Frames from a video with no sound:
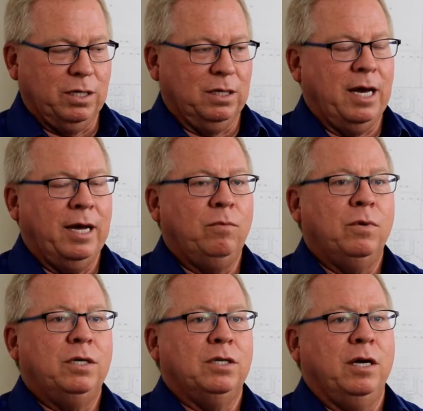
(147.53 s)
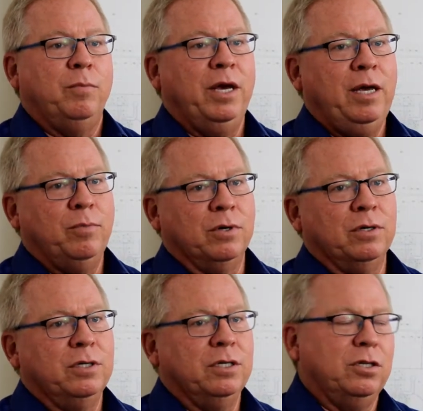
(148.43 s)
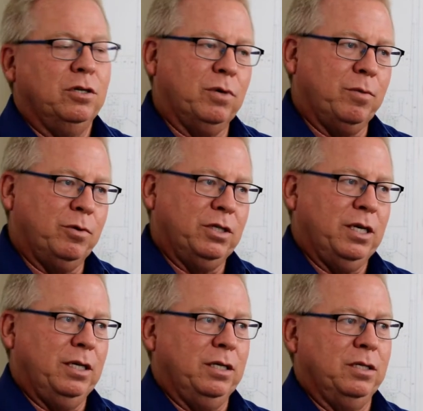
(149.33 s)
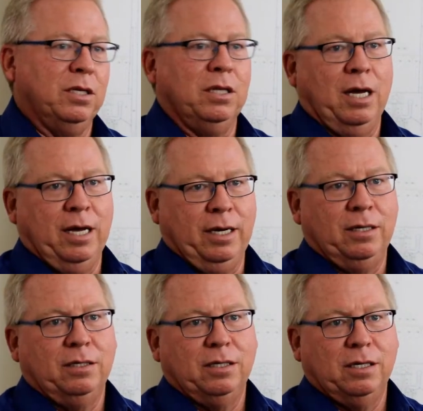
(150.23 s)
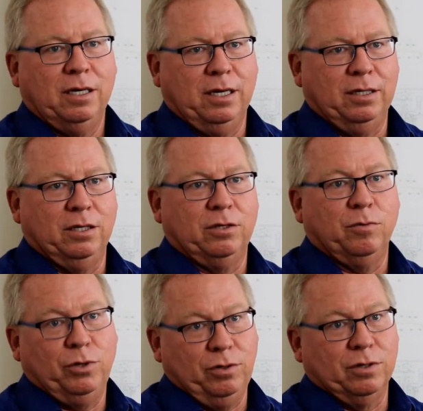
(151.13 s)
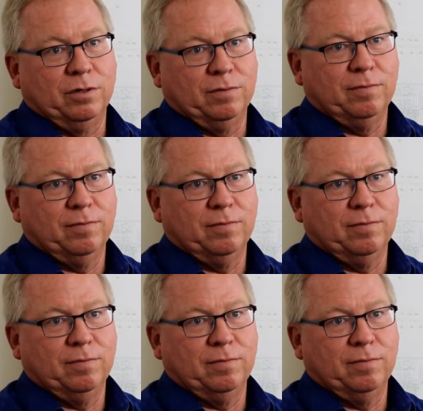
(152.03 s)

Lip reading: line was on paper is still represented as a line on the computer.